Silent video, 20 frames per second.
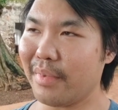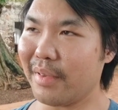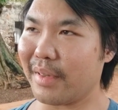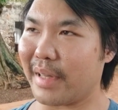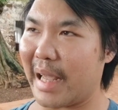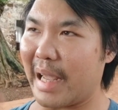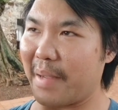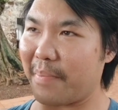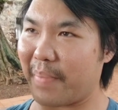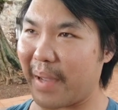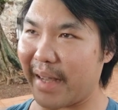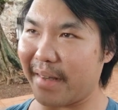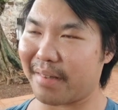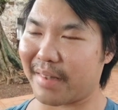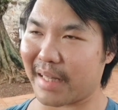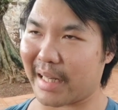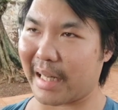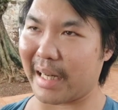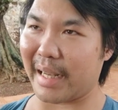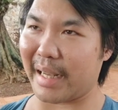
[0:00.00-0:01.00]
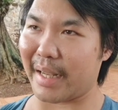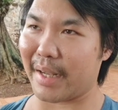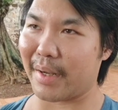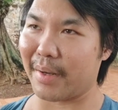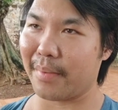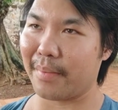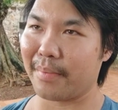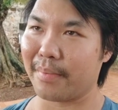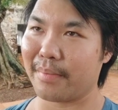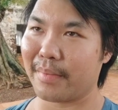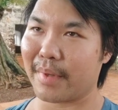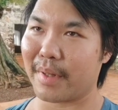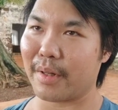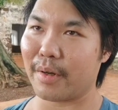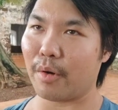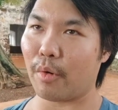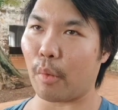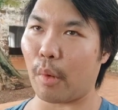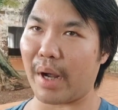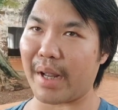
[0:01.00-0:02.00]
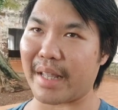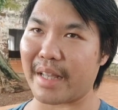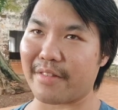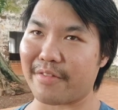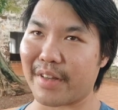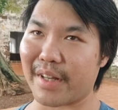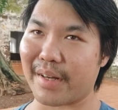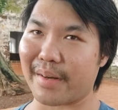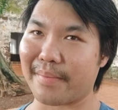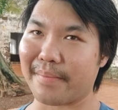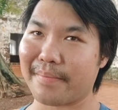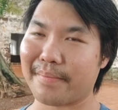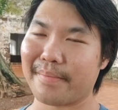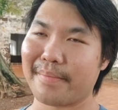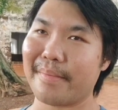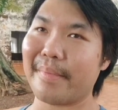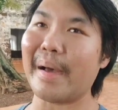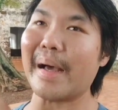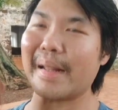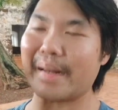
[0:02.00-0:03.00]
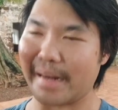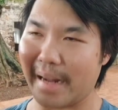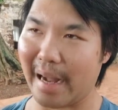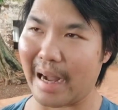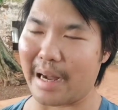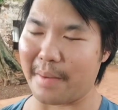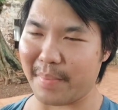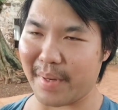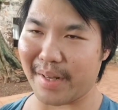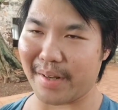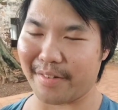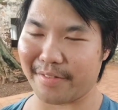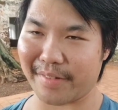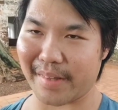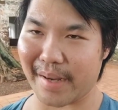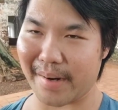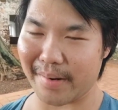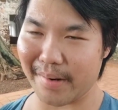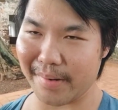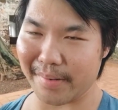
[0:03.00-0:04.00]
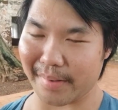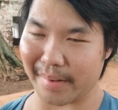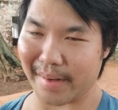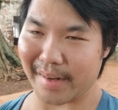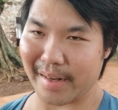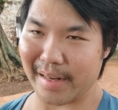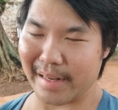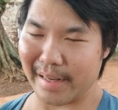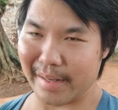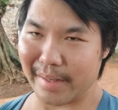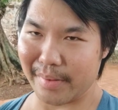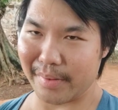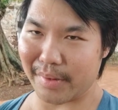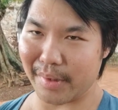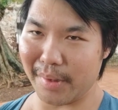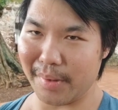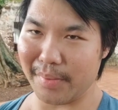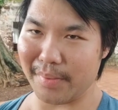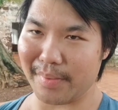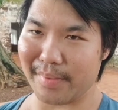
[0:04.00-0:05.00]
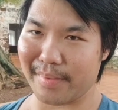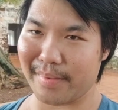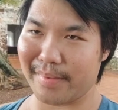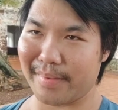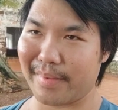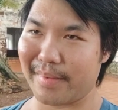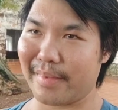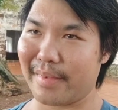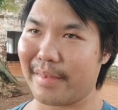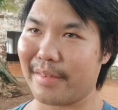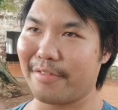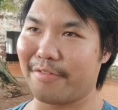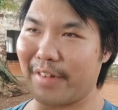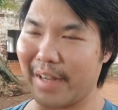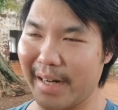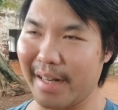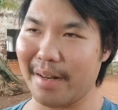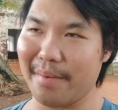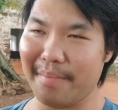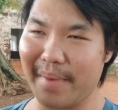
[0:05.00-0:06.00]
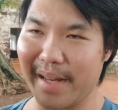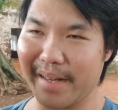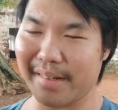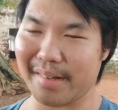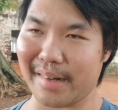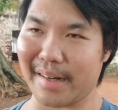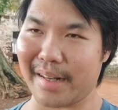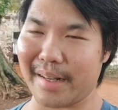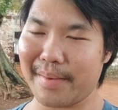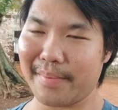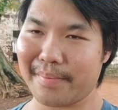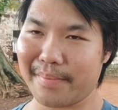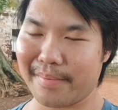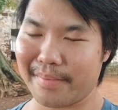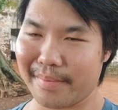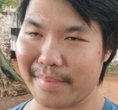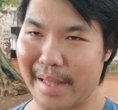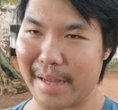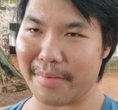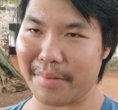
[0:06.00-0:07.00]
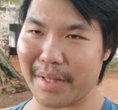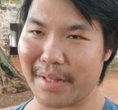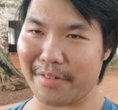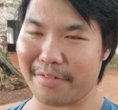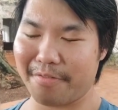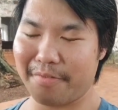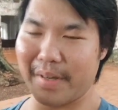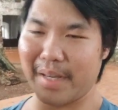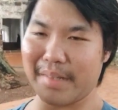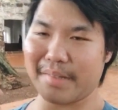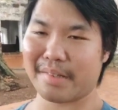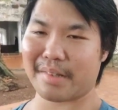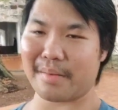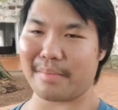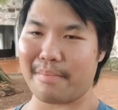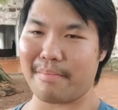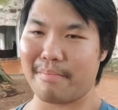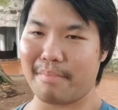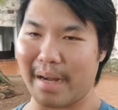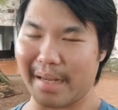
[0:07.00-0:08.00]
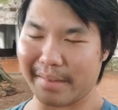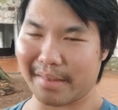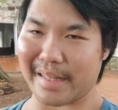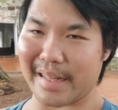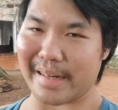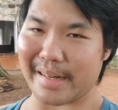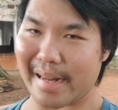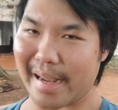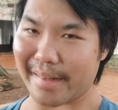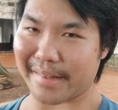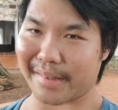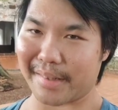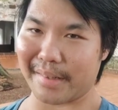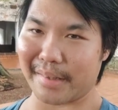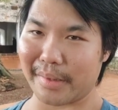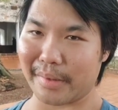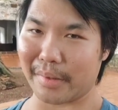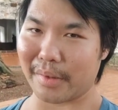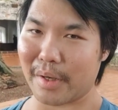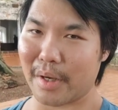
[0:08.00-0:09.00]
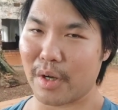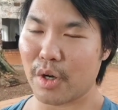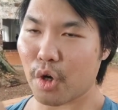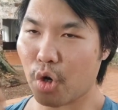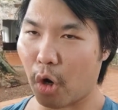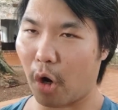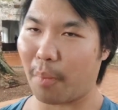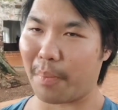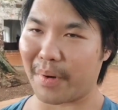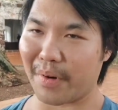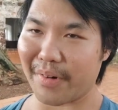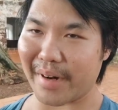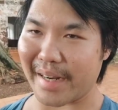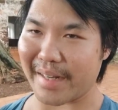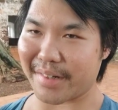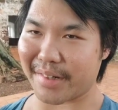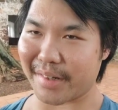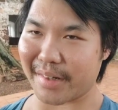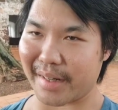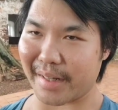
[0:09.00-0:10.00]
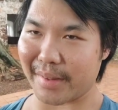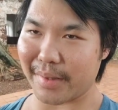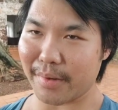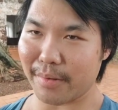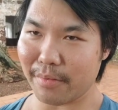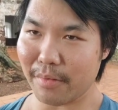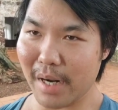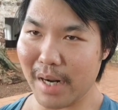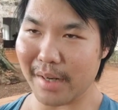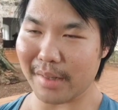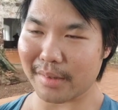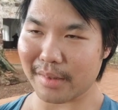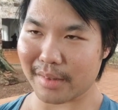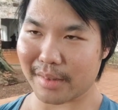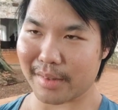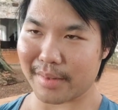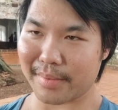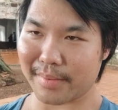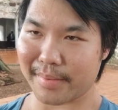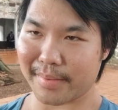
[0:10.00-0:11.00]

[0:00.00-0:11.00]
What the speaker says: they basically were given an army of their own. So, fundamentally, they were the first multinational corporation in the world.